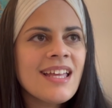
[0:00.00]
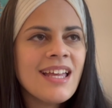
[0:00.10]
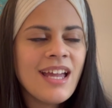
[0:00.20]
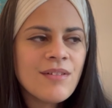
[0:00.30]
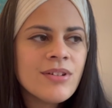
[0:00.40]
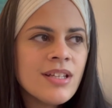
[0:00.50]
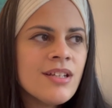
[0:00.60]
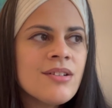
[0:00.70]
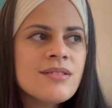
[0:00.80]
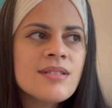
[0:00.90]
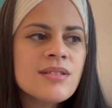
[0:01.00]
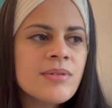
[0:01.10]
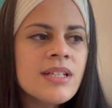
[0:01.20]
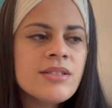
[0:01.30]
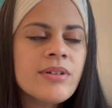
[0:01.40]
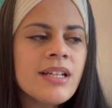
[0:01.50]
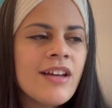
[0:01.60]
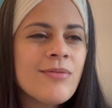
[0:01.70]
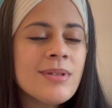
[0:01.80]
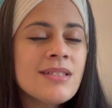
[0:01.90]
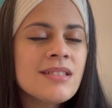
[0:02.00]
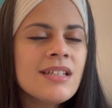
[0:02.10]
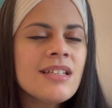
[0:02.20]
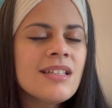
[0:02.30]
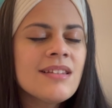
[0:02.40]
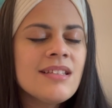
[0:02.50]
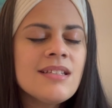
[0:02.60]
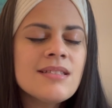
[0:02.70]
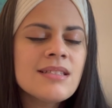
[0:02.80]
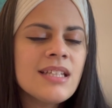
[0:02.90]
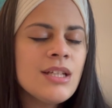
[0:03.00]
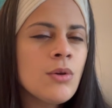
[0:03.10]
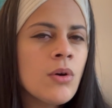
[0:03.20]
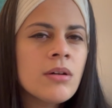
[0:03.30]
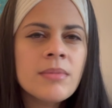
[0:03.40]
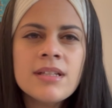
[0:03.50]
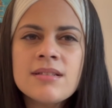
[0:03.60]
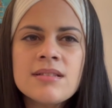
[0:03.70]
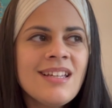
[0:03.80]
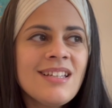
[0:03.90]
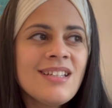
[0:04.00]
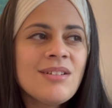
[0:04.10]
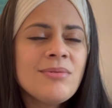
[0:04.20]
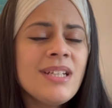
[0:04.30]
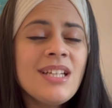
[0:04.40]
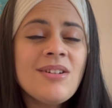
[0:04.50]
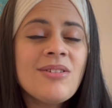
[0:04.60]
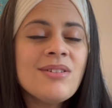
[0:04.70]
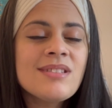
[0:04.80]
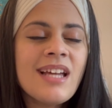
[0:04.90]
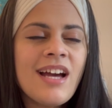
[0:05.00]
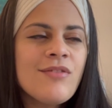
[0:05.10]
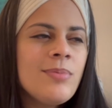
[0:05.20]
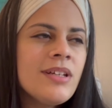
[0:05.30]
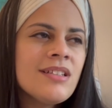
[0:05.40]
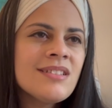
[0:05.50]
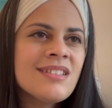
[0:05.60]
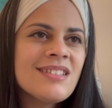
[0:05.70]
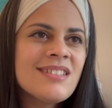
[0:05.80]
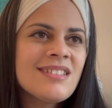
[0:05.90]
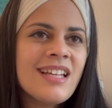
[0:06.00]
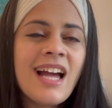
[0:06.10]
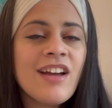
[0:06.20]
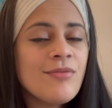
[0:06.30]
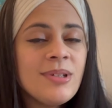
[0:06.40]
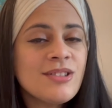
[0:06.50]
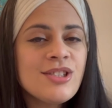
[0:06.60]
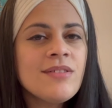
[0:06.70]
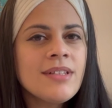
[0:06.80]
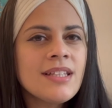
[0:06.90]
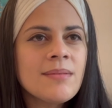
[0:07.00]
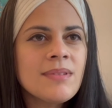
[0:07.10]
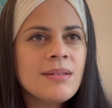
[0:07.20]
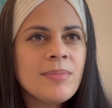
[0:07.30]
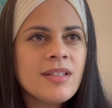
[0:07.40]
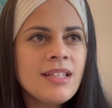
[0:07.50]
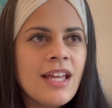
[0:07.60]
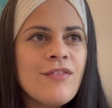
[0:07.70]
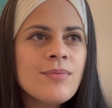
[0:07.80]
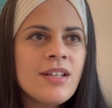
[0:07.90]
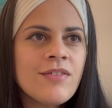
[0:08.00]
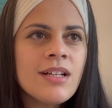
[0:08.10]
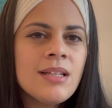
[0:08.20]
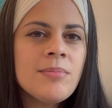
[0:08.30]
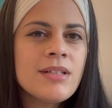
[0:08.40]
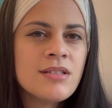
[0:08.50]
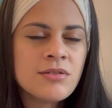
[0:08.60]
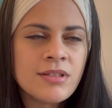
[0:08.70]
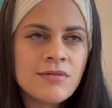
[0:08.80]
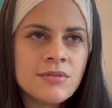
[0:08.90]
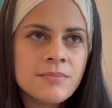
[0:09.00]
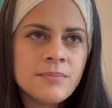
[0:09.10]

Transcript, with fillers: Every year since 2020 I've been setting these enormous reading goals that have been like I've been achieving them, but they've definitely been stressful.